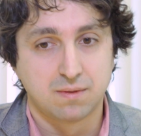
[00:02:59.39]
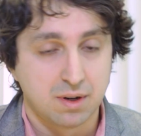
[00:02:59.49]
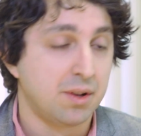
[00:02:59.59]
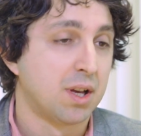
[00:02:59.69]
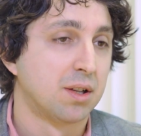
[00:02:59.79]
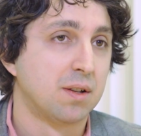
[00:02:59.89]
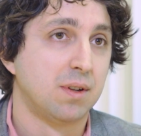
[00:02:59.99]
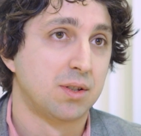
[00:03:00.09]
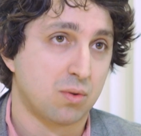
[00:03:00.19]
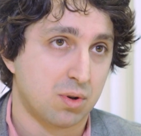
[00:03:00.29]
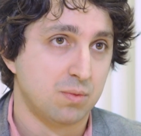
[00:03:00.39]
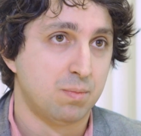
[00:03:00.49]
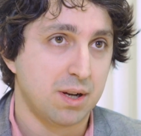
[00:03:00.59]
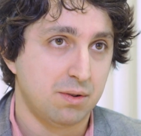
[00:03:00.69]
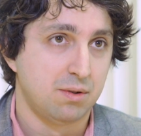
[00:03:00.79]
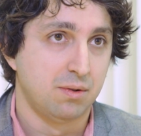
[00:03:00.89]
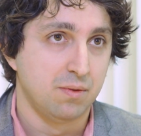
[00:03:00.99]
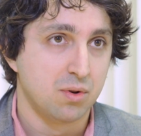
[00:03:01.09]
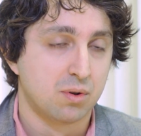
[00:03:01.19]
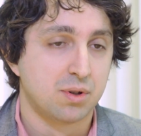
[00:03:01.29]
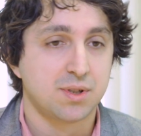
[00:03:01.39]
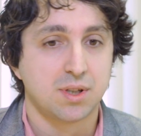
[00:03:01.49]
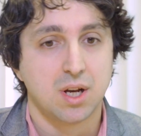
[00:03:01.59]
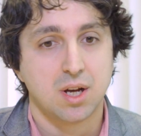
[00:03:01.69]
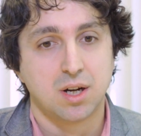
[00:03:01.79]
very negatively scored by the reviewers.